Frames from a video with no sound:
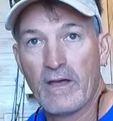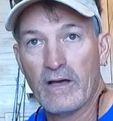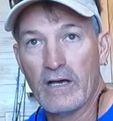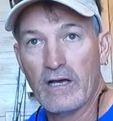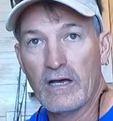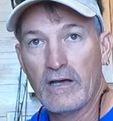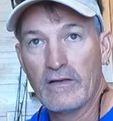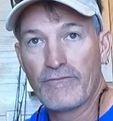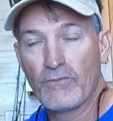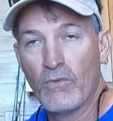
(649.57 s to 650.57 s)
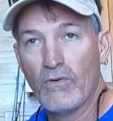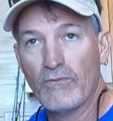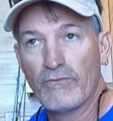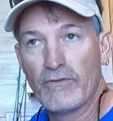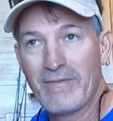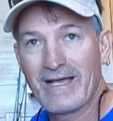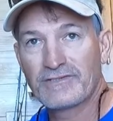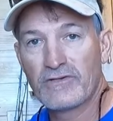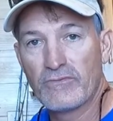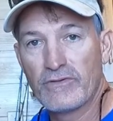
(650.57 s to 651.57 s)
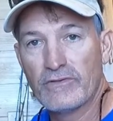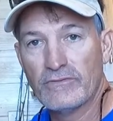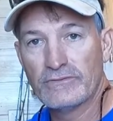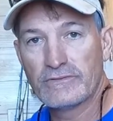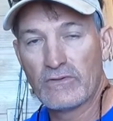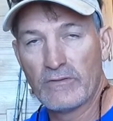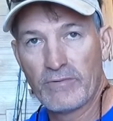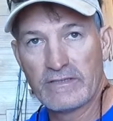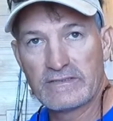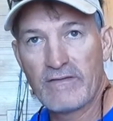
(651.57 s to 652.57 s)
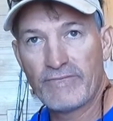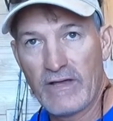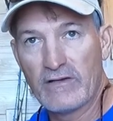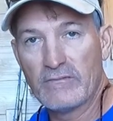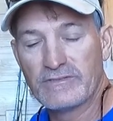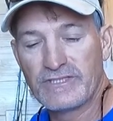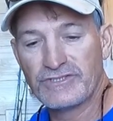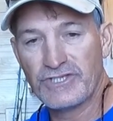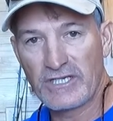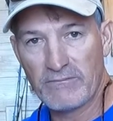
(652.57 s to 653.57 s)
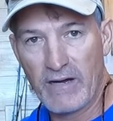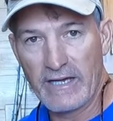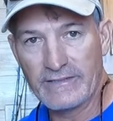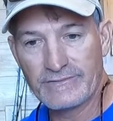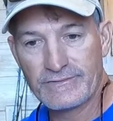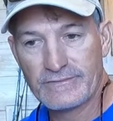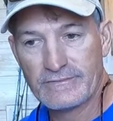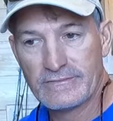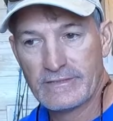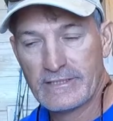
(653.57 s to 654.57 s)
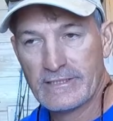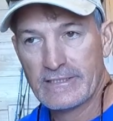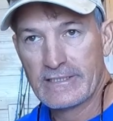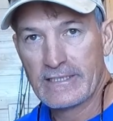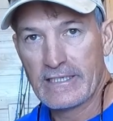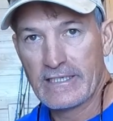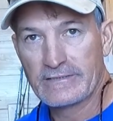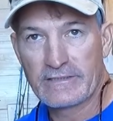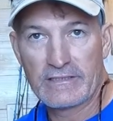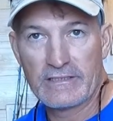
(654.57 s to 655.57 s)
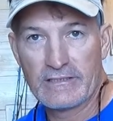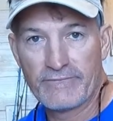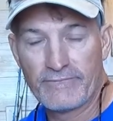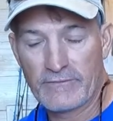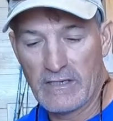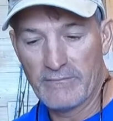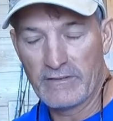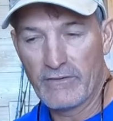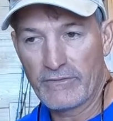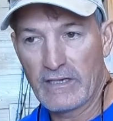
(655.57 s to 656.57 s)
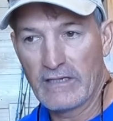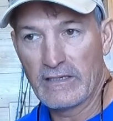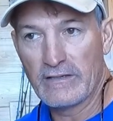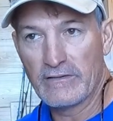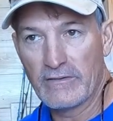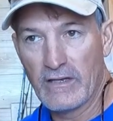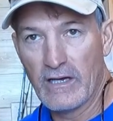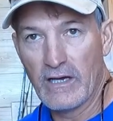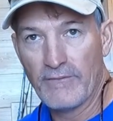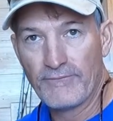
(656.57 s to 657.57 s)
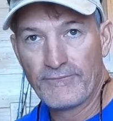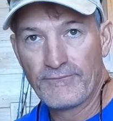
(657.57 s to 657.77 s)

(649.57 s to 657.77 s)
If you want the Maxell reels, the only place I found them is at Gigabytes, and it's a company located in the